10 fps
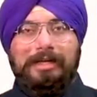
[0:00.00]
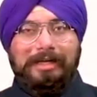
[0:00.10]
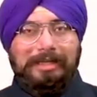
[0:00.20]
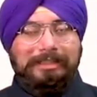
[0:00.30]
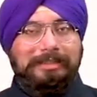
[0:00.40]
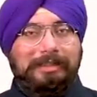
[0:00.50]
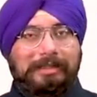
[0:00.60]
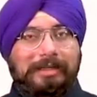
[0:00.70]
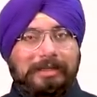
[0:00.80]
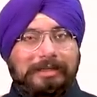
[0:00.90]

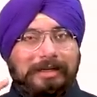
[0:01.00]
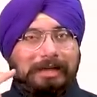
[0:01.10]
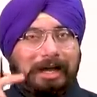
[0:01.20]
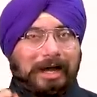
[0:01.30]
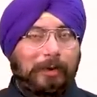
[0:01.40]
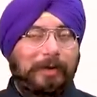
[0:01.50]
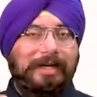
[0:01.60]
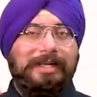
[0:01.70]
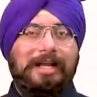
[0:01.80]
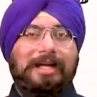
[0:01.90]
listed that how
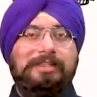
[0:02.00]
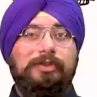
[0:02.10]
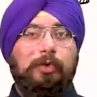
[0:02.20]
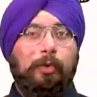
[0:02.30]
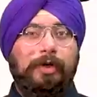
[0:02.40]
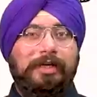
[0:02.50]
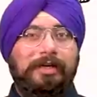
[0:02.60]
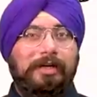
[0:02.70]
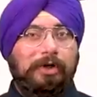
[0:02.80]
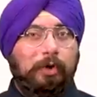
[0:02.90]
India is growing